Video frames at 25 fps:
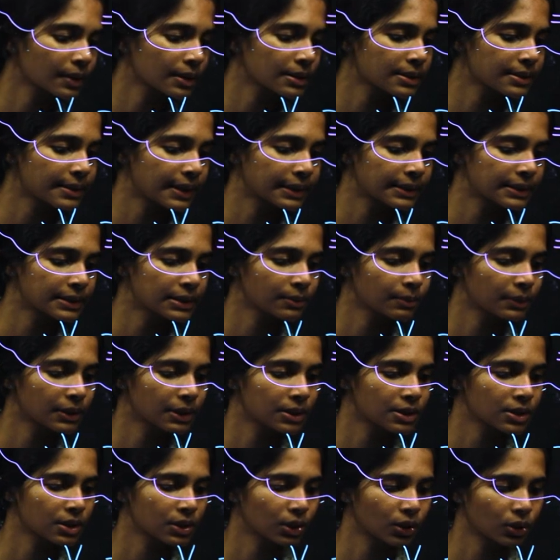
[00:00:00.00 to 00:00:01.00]

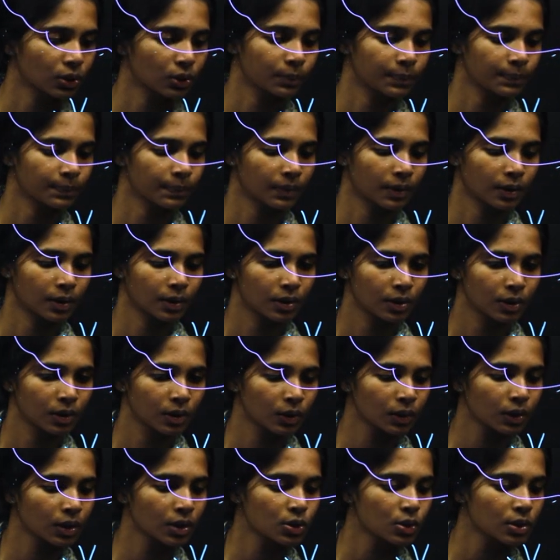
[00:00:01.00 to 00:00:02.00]
centimeter cube.
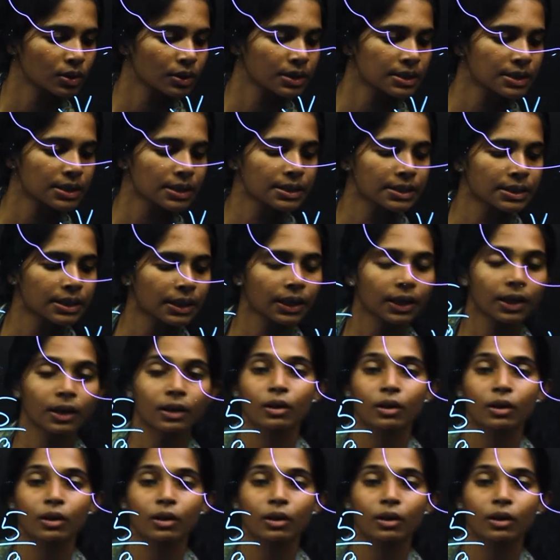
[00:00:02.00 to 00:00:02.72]
Okay, so this is the